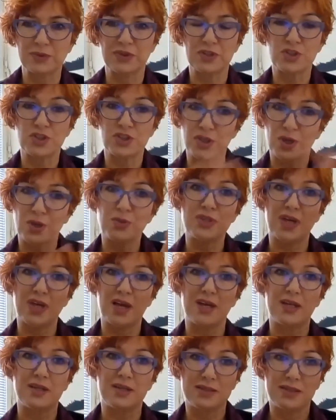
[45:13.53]
show
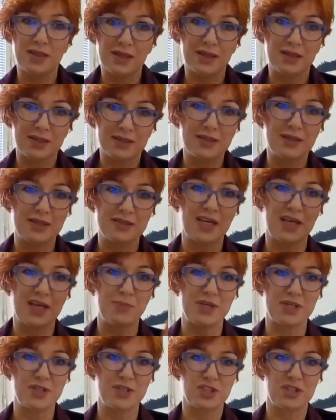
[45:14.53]

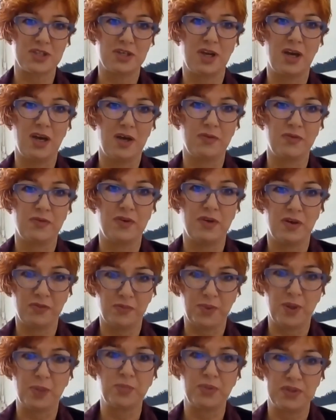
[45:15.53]
dimension
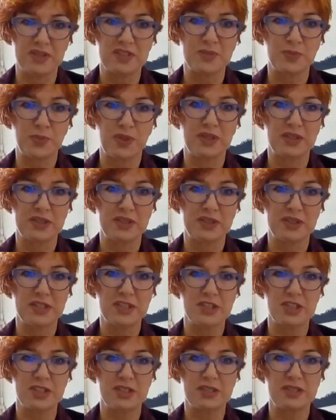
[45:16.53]
of populist
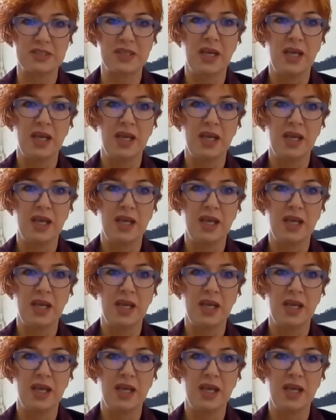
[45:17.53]
politicians,